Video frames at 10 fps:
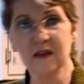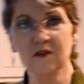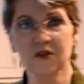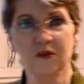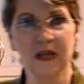your
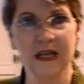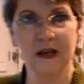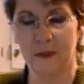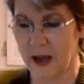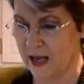
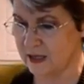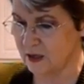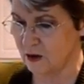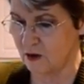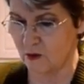zucchini
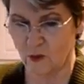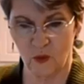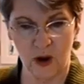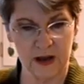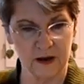pasta
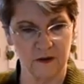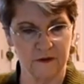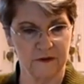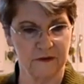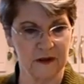one of
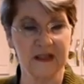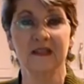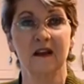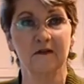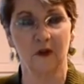
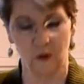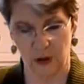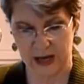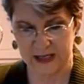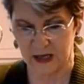several
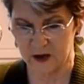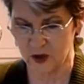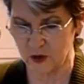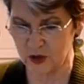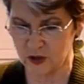ways. I'll show
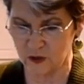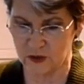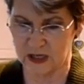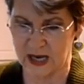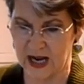you two
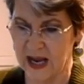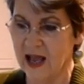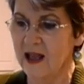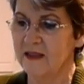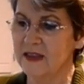today.
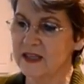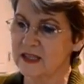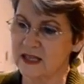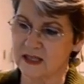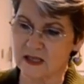This
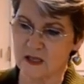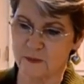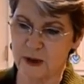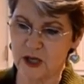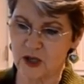is a
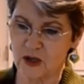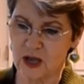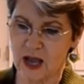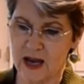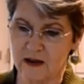special
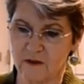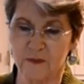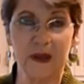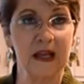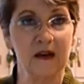kind of
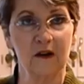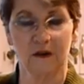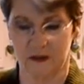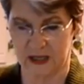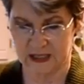peeler
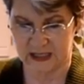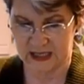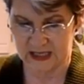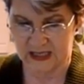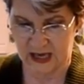that's
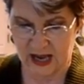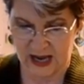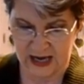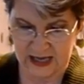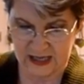
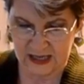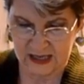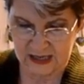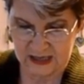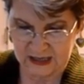designed
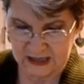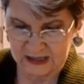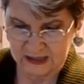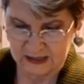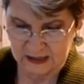
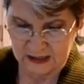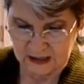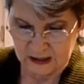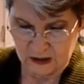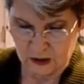
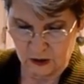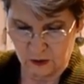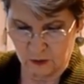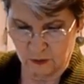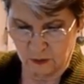
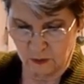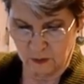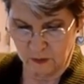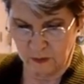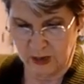to
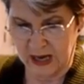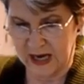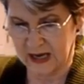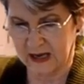make